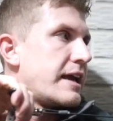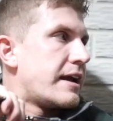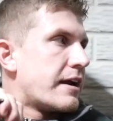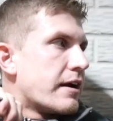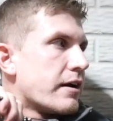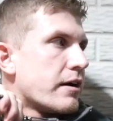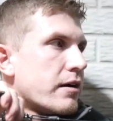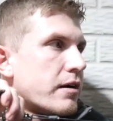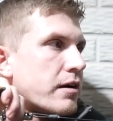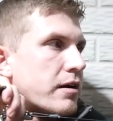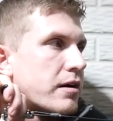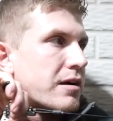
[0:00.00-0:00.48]

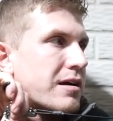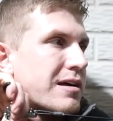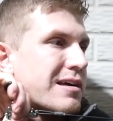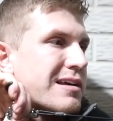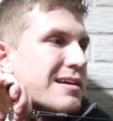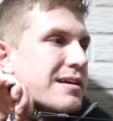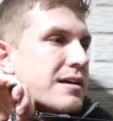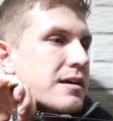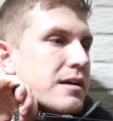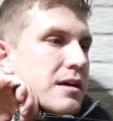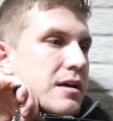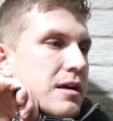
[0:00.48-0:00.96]
here,
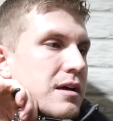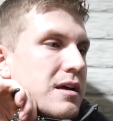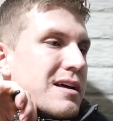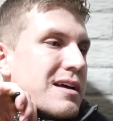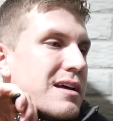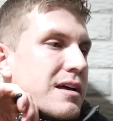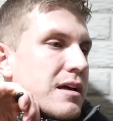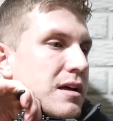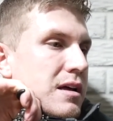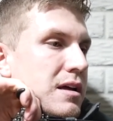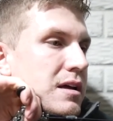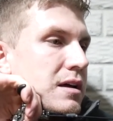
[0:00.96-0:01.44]

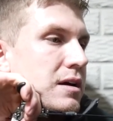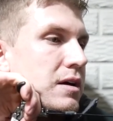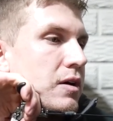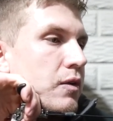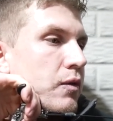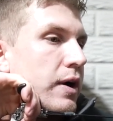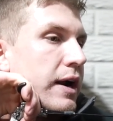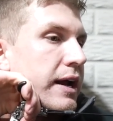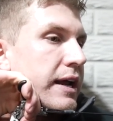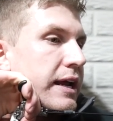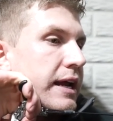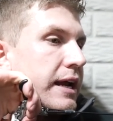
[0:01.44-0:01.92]

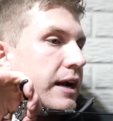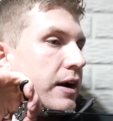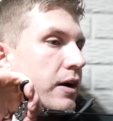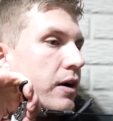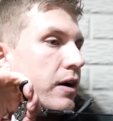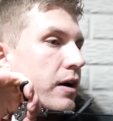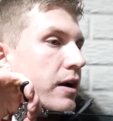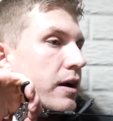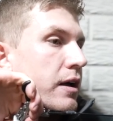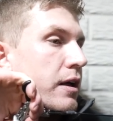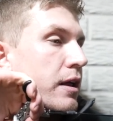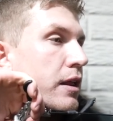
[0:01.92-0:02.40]
right
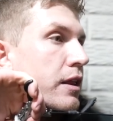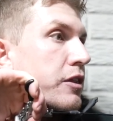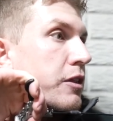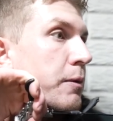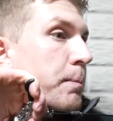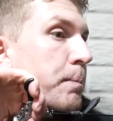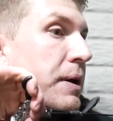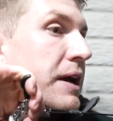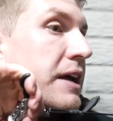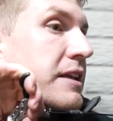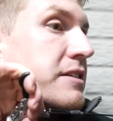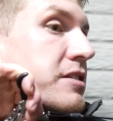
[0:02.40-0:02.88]
here, the
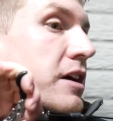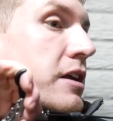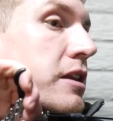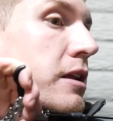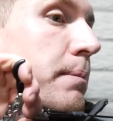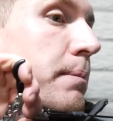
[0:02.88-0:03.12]
pin's on